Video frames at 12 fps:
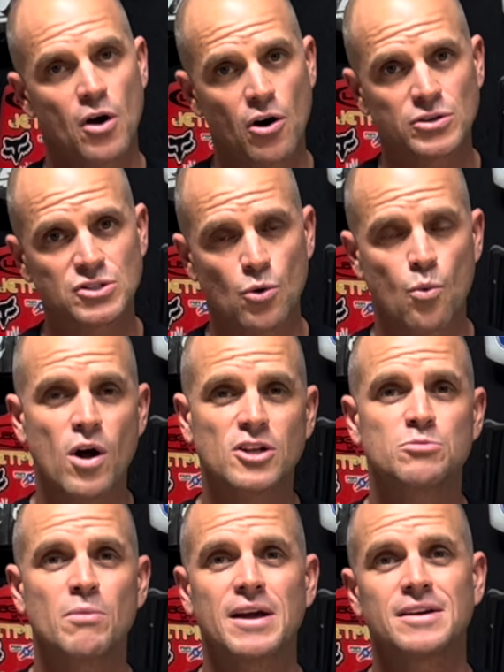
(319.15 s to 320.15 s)
also
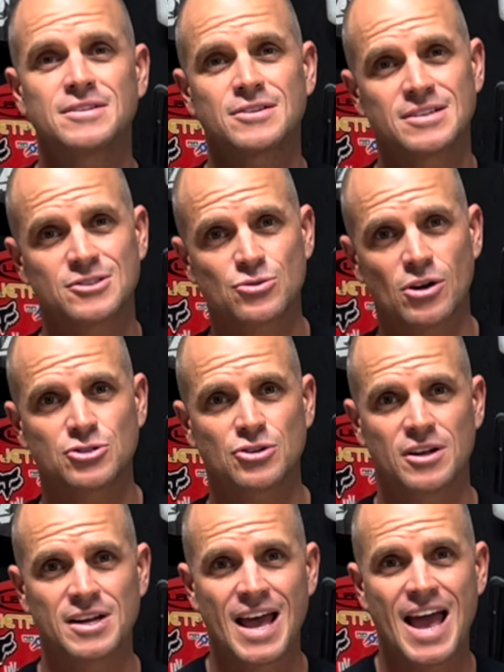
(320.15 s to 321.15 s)
watch my instruction
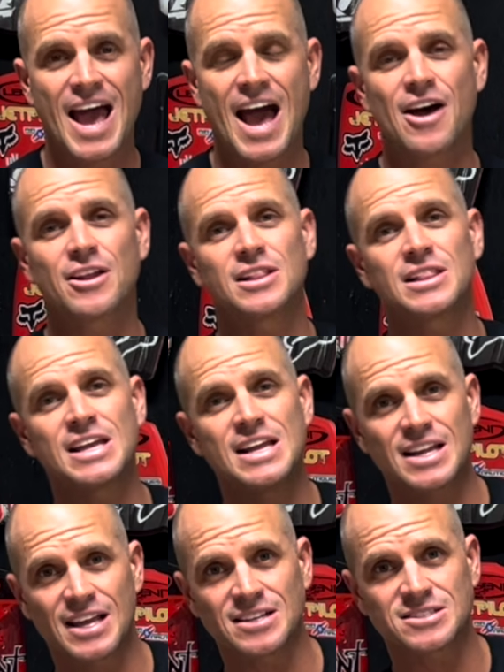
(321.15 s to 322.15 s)
on how to
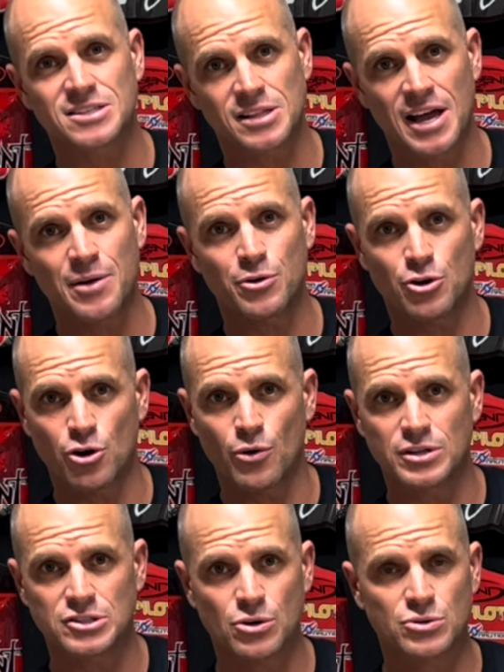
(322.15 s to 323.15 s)
lean against the line when you're
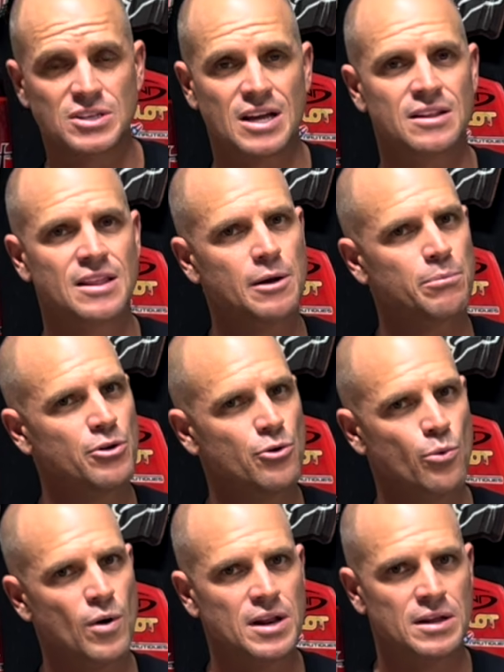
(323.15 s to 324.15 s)
going toe side, and that'll put
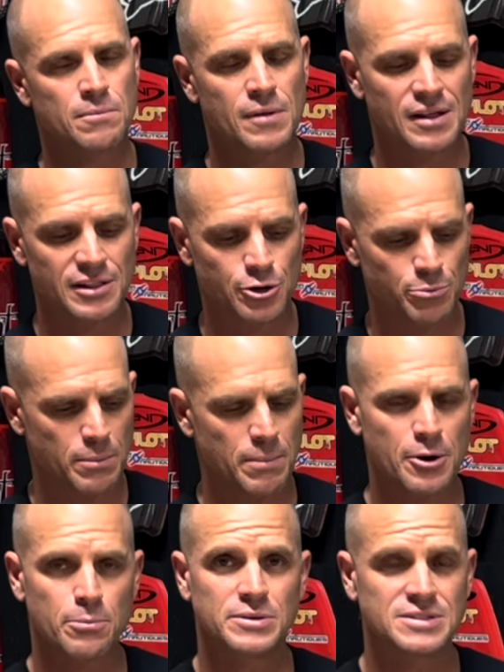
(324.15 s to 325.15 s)
your weight in a little bit
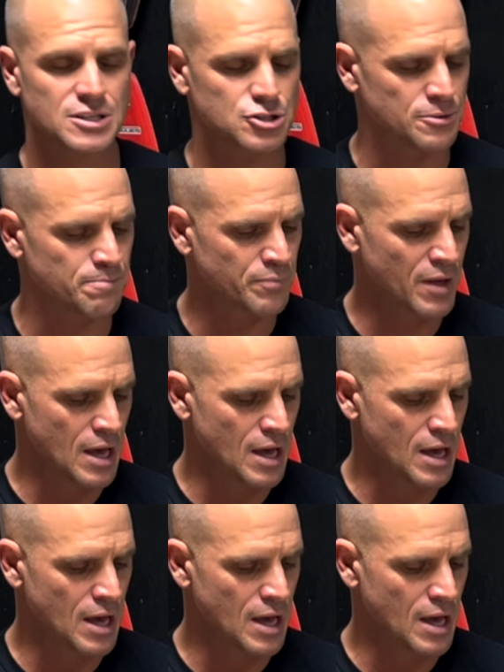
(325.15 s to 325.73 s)
better position.